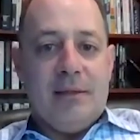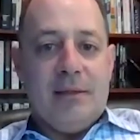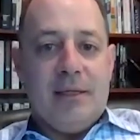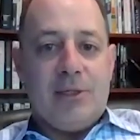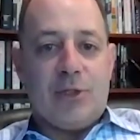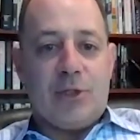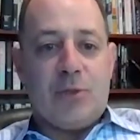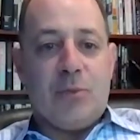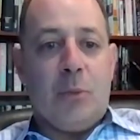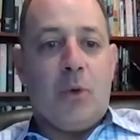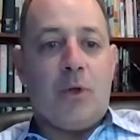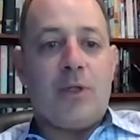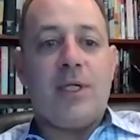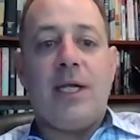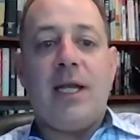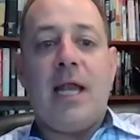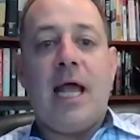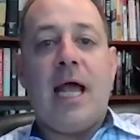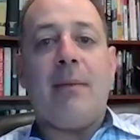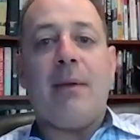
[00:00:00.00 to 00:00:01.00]
is just more
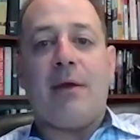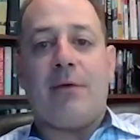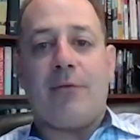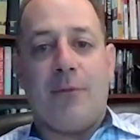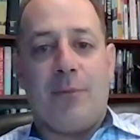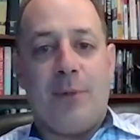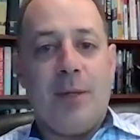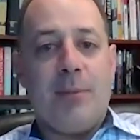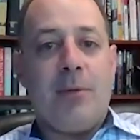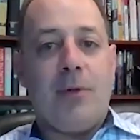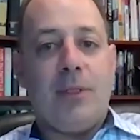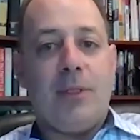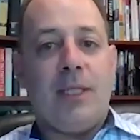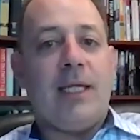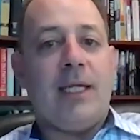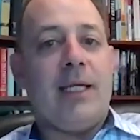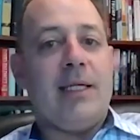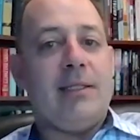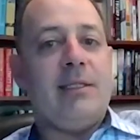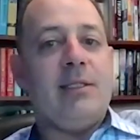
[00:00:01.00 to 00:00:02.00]
dynamic for people in
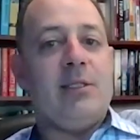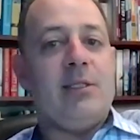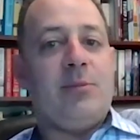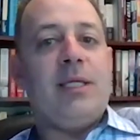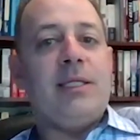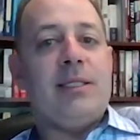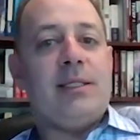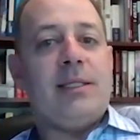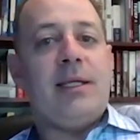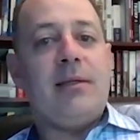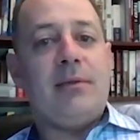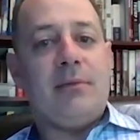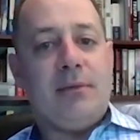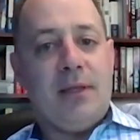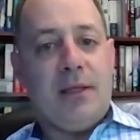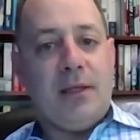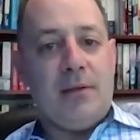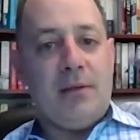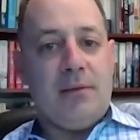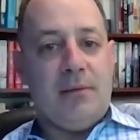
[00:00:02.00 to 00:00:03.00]
that IT space
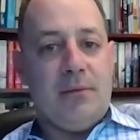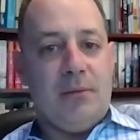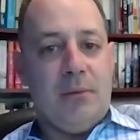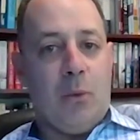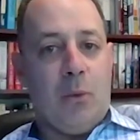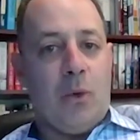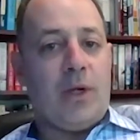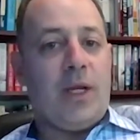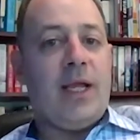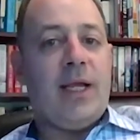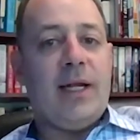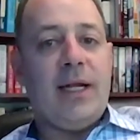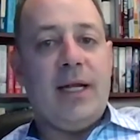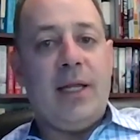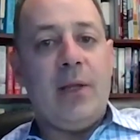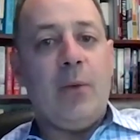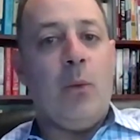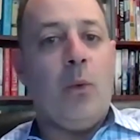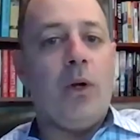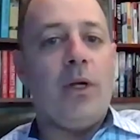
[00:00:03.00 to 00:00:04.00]
than working at
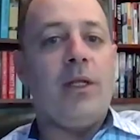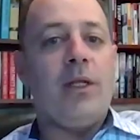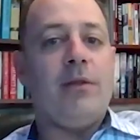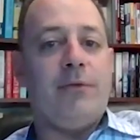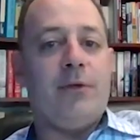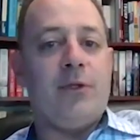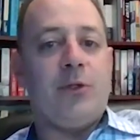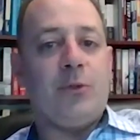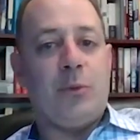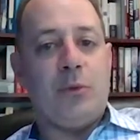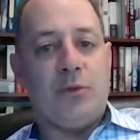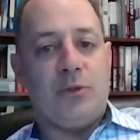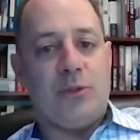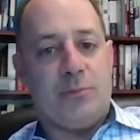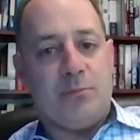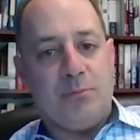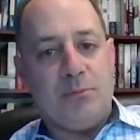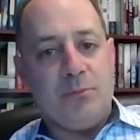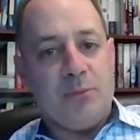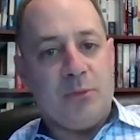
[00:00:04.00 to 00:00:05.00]
any one individual's
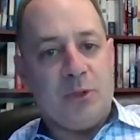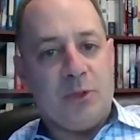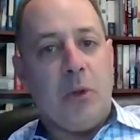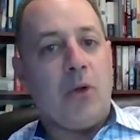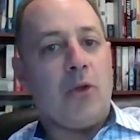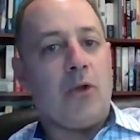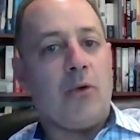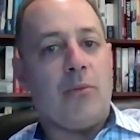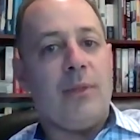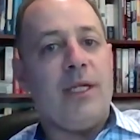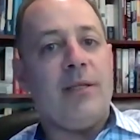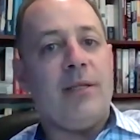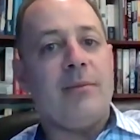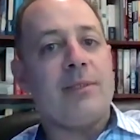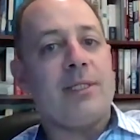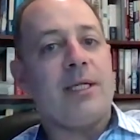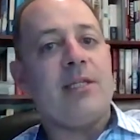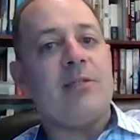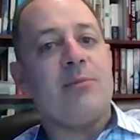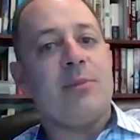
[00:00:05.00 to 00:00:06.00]
small or
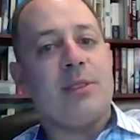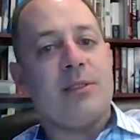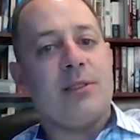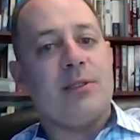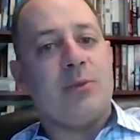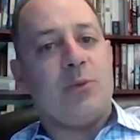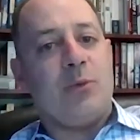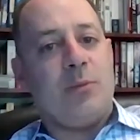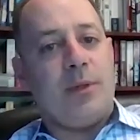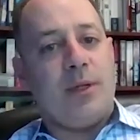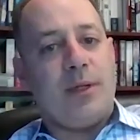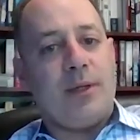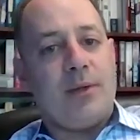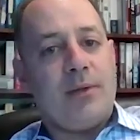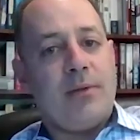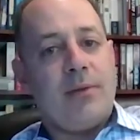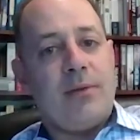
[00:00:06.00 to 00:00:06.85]
medium-sized business would be.